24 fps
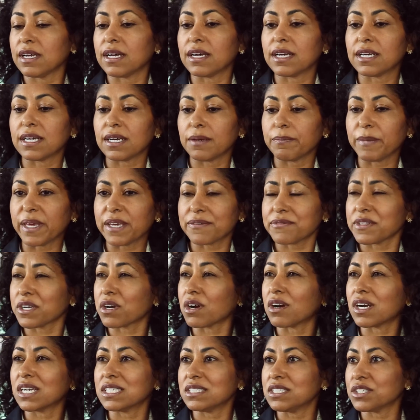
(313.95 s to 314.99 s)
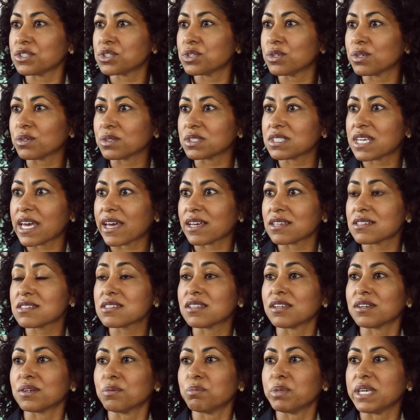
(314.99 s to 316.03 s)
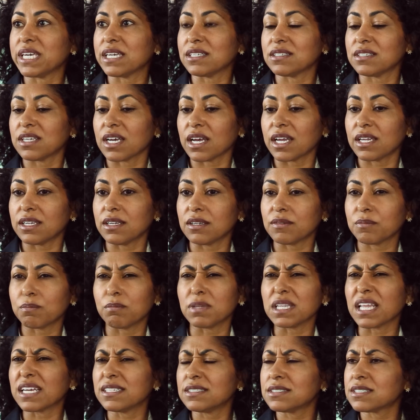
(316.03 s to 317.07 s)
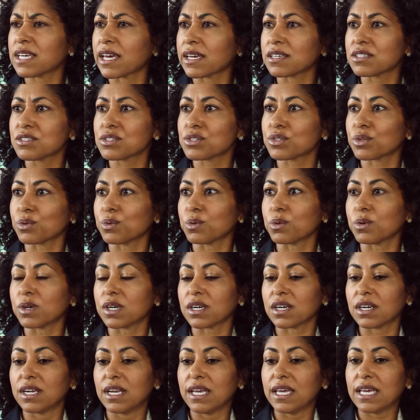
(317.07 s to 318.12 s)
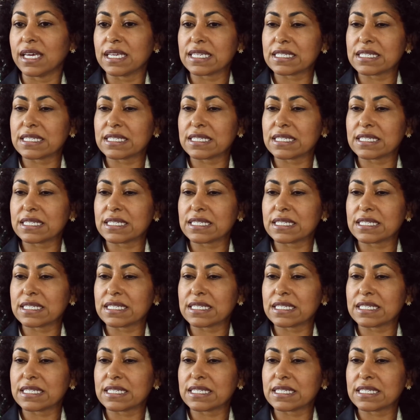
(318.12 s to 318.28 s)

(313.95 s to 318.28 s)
Um, if there are additional tests that are being done, blood tests or mm -hmm.